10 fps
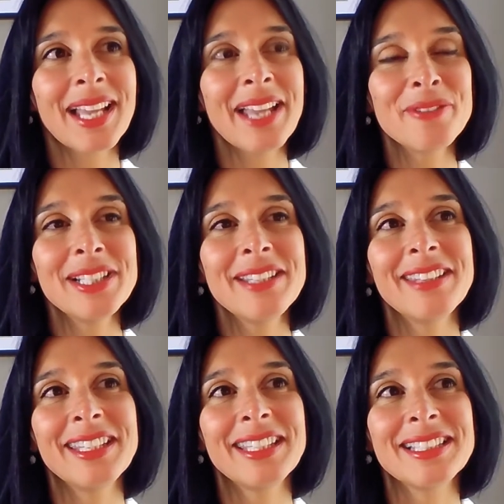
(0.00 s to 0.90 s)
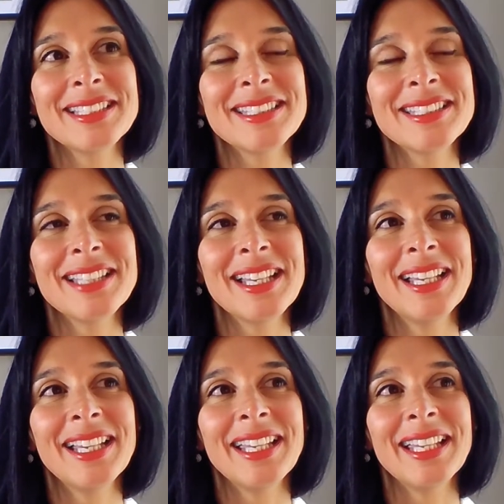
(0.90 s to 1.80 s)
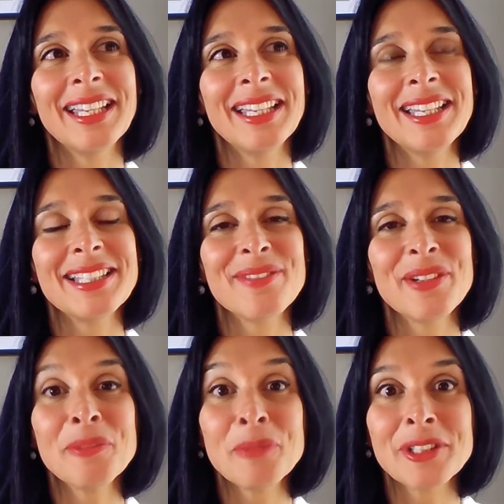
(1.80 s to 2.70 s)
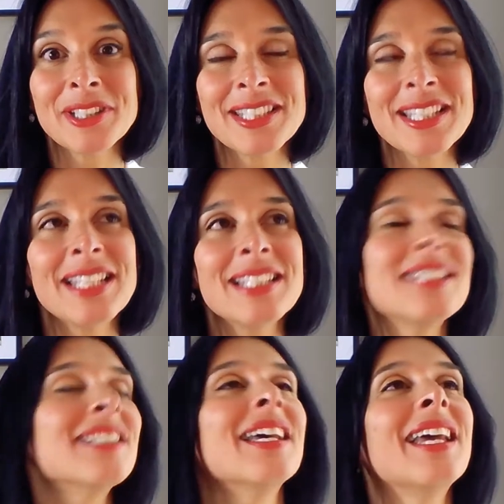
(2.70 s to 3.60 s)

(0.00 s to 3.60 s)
I really think it's very pertinent,